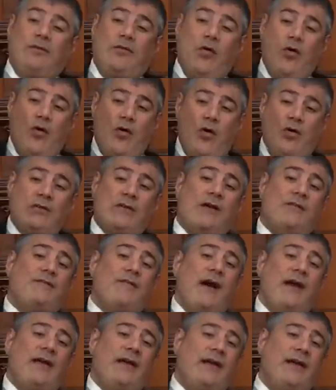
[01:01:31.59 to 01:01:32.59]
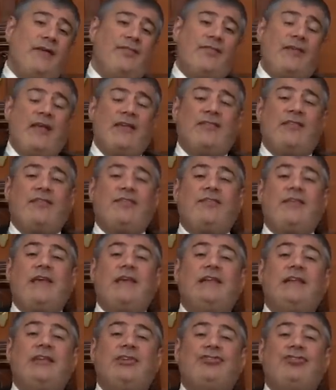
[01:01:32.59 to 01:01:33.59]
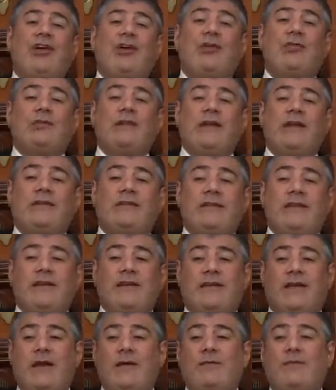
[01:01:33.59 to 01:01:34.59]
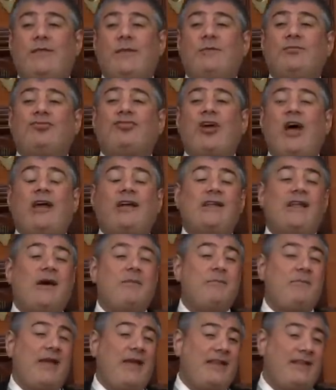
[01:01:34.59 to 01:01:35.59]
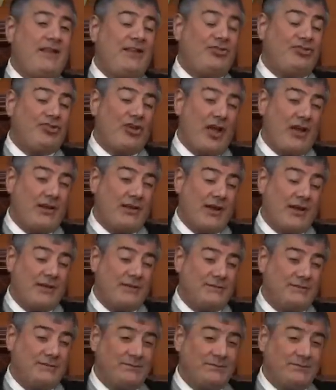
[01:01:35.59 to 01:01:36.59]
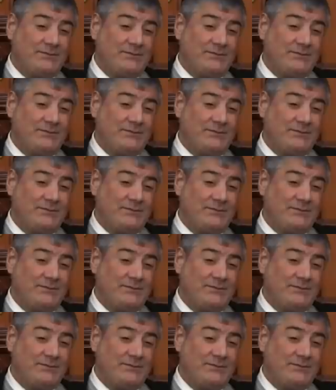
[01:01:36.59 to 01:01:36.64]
Coronavirus has a signature on it. It came from China, made in China.